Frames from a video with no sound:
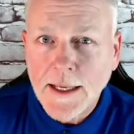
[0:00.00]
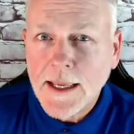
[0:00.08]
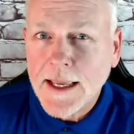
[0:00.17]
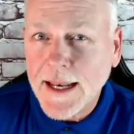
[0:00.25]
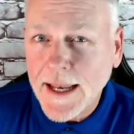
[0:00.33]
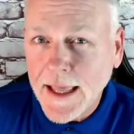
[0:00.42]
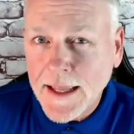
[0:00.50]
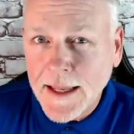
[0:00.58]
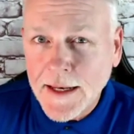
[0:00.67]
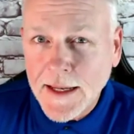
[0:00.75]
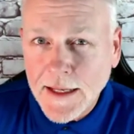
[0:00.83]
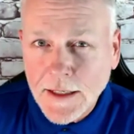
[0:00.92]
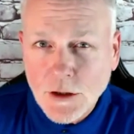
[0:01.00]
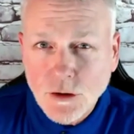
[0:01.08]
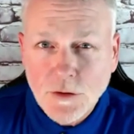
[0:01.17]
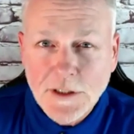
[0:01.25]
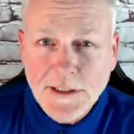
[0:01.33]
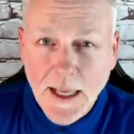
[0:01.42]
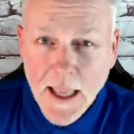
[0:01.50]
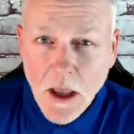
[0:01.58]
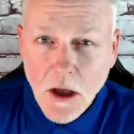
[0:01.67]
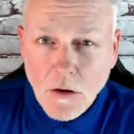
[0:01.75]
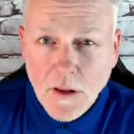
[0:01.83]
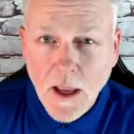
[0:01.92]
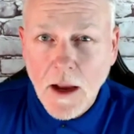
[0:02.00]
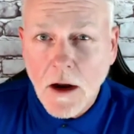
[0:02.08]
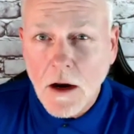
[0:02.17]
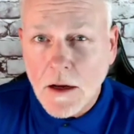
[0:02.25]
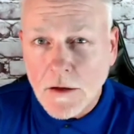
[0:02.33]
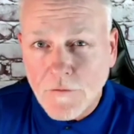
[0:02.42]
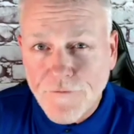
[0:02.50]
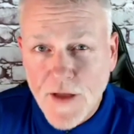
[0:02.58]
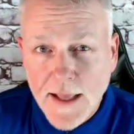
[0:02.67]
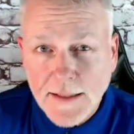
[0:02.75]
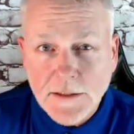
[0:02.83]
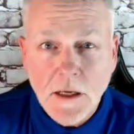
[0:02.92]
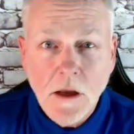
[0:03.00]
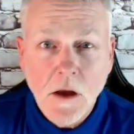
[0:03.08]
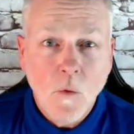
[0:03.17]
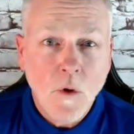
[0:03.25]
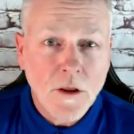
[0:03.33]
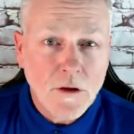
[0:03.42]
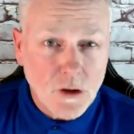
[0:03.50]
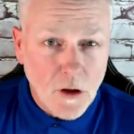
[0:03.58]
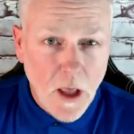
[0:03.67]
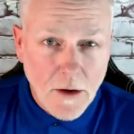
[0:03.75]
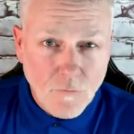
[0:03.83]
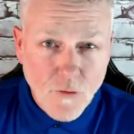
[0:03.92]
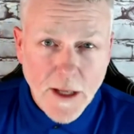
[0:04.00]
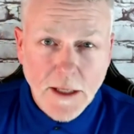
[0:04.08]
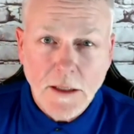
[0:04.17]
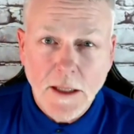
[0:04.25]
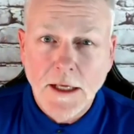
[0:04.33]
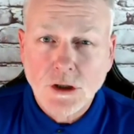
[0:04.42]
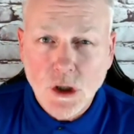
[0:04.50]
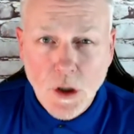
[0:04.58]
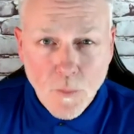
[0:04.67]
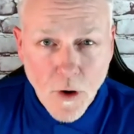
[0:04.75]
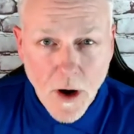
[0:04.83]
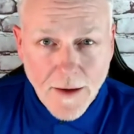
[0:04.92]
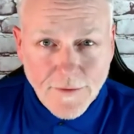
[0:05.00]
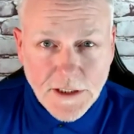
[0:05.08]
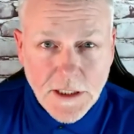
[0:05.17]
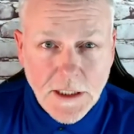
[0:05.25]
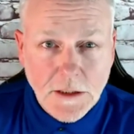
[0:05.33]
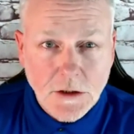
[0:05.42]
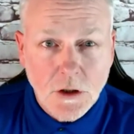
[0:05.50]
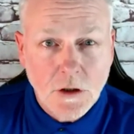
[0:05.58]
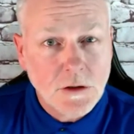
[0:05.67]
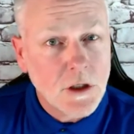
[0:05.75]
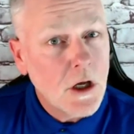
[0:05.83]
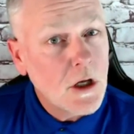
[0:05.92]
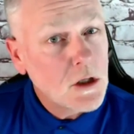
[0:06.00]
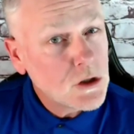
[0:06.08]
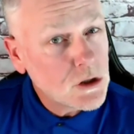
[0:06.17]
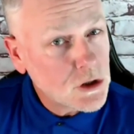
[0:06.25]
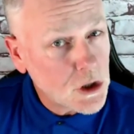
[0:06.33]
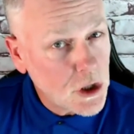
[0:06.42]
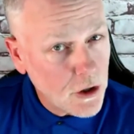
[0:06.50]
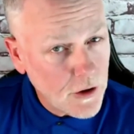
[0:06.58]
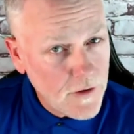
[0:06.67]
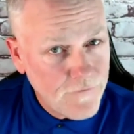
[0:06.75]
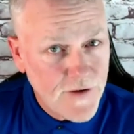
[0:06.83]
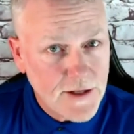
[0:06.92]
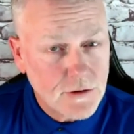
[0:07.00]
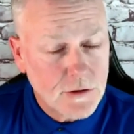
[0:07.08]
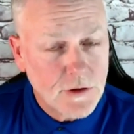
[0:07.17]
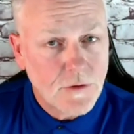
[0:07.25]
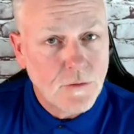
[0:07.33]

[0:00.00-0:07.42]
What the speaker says: in industries like healthcare and defense, where there's a lot of regulation and privacy concerns, the security features of